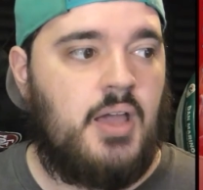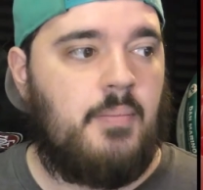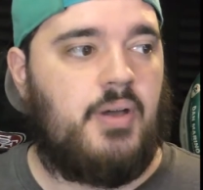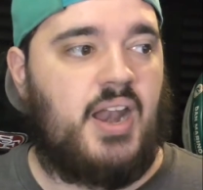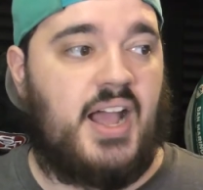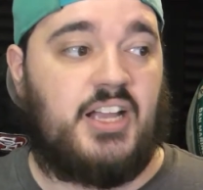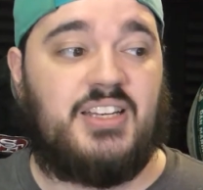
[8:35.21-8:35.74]

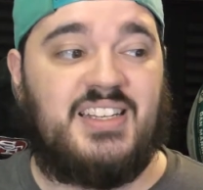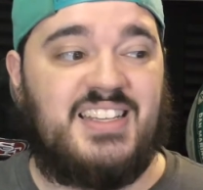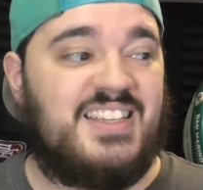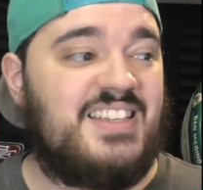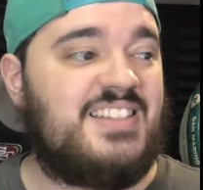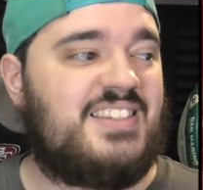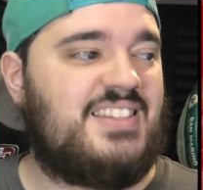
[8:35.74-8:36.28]
but I could
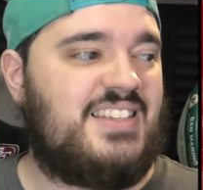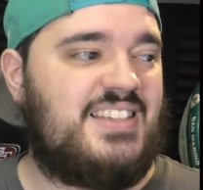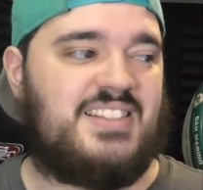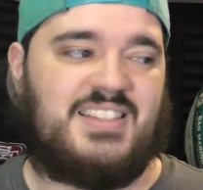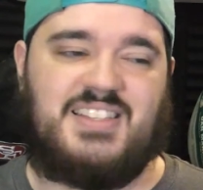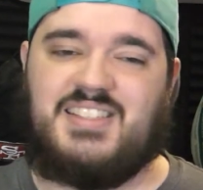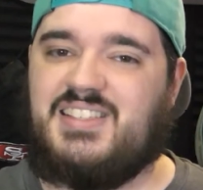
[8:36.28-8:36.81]

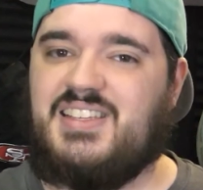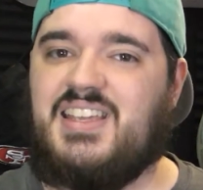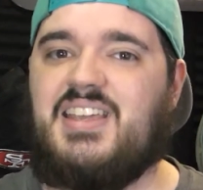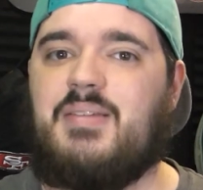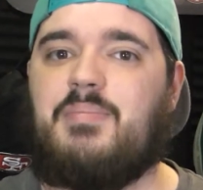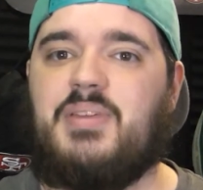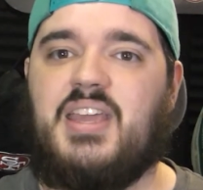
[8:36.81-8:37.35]
easily see
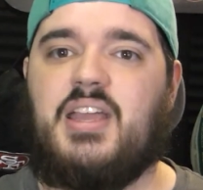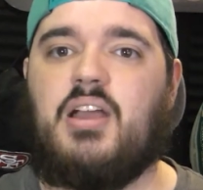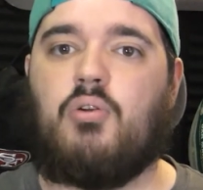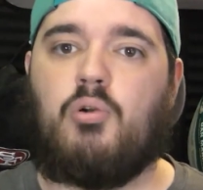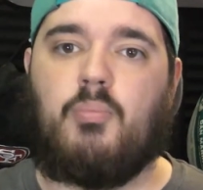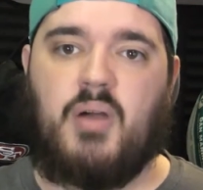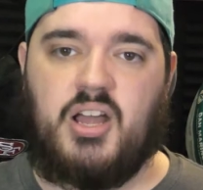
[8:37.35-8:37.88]
it being a
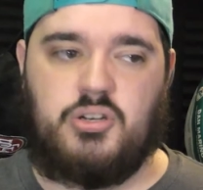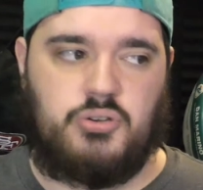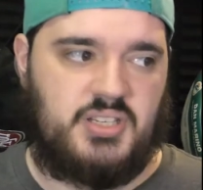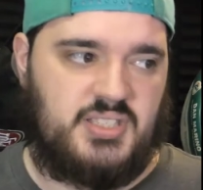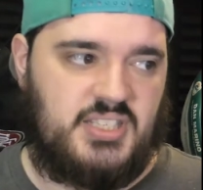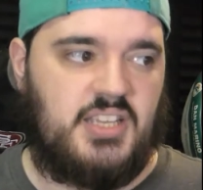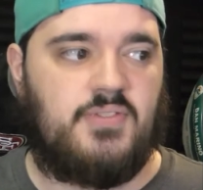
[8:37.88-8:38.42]
Rhamondre
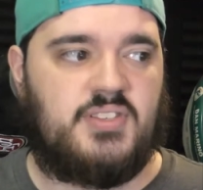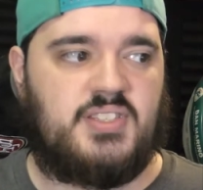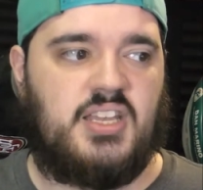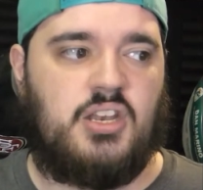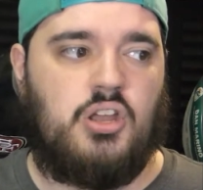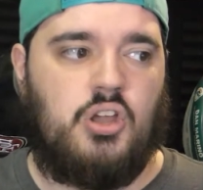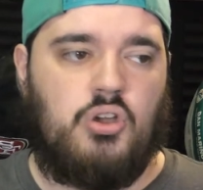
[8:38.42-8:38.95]

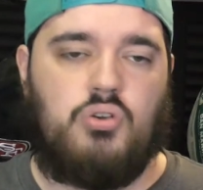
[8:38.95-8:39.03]
Stevenson,